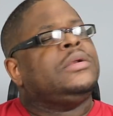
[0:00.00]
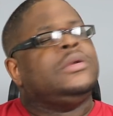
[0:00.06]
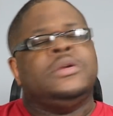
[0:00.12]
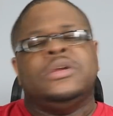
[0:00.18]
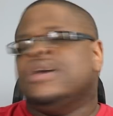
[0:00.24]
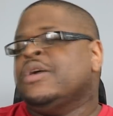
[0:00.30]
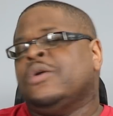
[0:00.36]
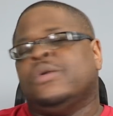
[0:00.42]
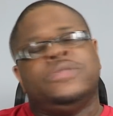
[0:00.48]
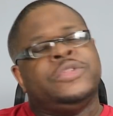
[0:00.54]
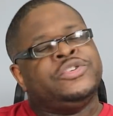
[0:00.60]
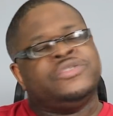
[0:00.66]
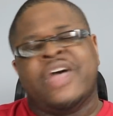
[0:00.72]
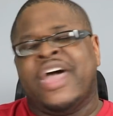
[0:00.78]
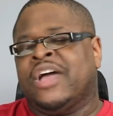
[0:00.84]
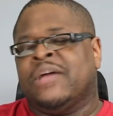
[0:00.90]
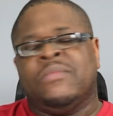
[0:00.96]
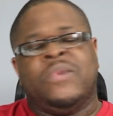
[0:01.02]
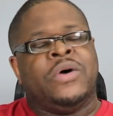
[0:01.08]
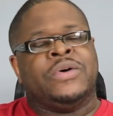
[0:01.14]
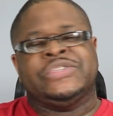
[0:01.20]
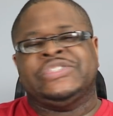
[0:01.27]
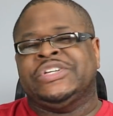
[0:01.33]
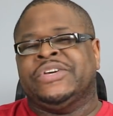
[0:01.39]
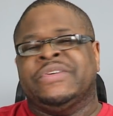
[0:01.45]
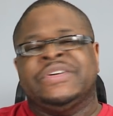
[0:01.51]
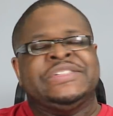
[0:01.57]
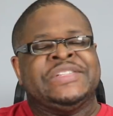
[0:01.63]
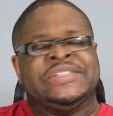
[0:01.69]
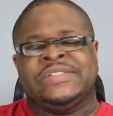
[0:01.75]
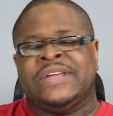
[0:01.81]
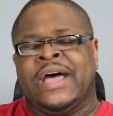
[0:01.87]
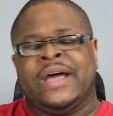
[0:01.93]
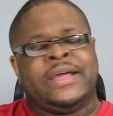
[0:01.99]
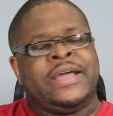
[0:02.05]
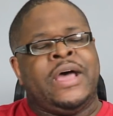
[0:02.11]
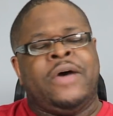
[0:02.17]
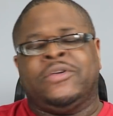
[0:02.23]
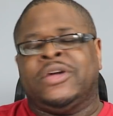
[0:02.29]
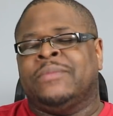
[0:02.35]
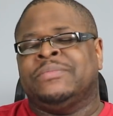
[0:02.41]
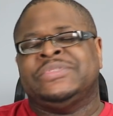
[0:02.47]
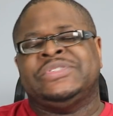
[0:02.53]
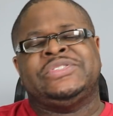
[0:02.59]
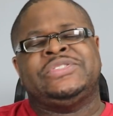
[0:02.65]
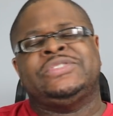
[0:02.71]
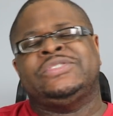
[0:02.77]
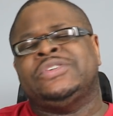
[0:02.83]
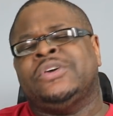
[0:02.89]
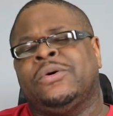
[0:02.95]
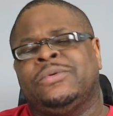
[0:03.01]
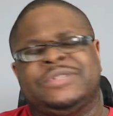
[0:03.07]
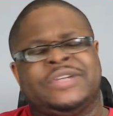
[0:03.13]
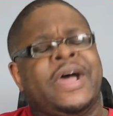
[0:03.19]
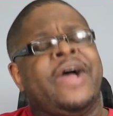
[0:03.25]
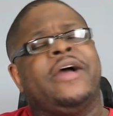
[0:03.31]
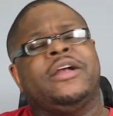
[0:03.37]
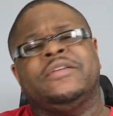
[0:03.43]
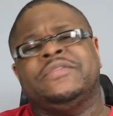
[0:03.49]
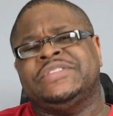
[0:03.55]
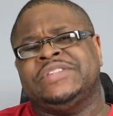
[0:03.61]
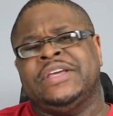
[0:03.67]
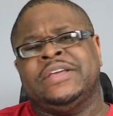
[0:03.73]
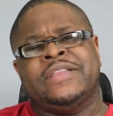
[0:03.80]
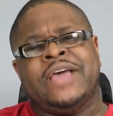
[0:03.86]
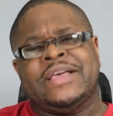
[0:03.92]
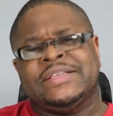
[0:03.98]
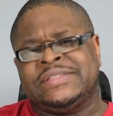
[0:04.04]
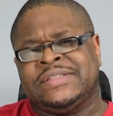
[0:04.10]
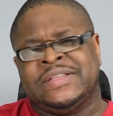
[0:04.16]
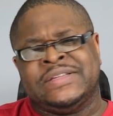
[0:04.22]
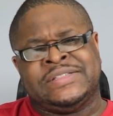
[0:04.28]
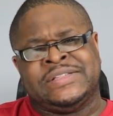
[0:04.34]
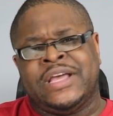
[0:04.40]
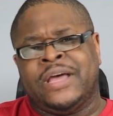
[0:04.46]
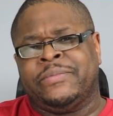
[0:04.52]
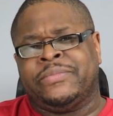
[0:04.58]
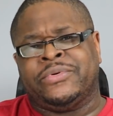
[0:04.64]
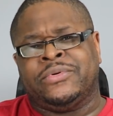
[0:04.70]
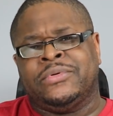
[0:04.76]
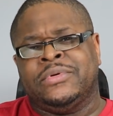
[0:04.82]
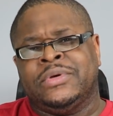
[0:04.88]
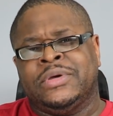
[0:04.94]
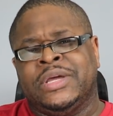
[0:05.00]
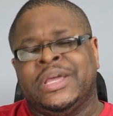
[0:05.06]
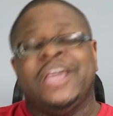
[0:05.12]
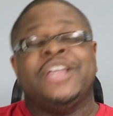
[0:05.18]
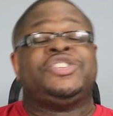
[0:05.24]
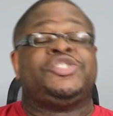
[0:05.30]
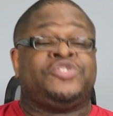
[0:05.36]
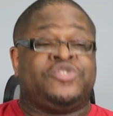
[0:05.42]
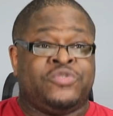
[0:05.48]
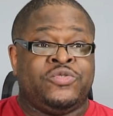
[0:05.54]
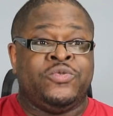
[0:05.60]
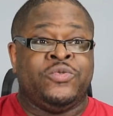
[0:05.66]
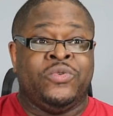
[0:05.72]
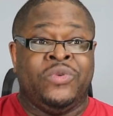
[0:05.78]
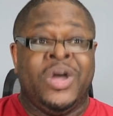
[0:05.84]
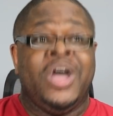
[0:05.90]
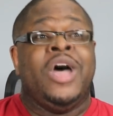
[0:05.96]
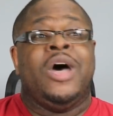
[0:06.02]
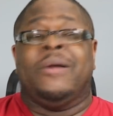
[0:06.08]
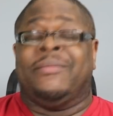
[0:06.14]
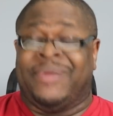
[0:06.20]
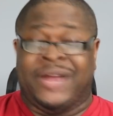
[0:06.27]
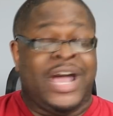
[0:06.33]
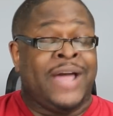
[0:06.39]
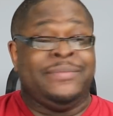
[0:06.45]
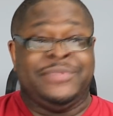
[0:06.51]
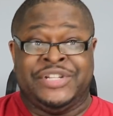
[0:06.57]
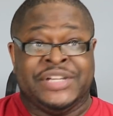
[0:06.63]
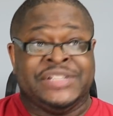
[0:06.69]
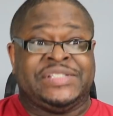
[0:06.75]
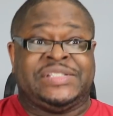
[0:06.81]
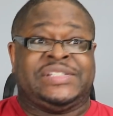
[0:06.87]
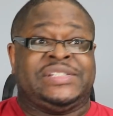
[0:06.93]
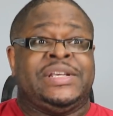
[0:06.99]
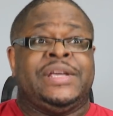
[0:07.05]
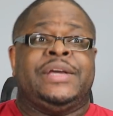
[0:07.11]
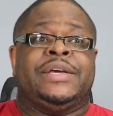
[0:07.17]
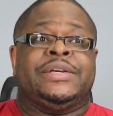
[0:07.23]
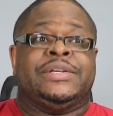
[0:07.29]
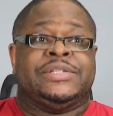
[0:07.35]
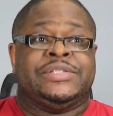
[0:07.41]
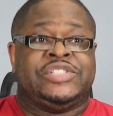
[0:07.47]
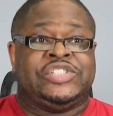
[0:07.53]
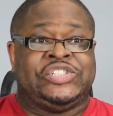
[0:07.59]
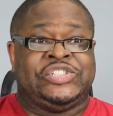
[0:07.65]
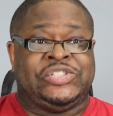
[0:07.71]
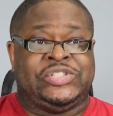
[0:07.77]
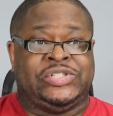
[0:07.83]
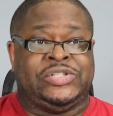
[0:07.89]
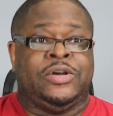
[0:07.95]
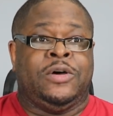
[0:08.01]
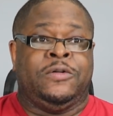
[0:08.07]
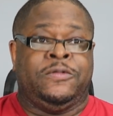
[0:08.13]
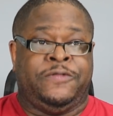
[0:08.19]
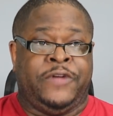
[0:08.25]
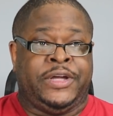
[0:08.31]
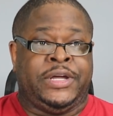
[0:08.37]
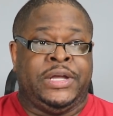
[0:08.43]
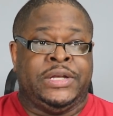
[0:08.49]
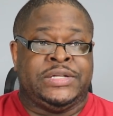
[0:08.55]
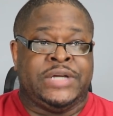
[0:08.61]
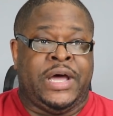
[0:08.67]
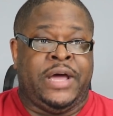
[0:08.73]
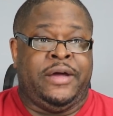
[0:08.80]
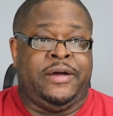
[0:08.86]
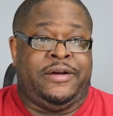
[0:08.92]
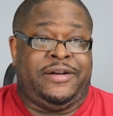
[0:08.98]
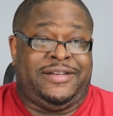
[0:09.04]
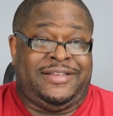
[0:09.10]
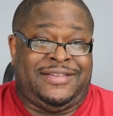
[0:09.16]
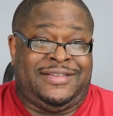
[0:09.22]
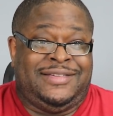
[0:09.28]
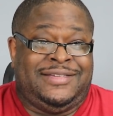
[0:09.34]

No, the Dragon Ball series does not count. I'm so tired of seeing that as an example. It's true, but I'm just so fucking tired.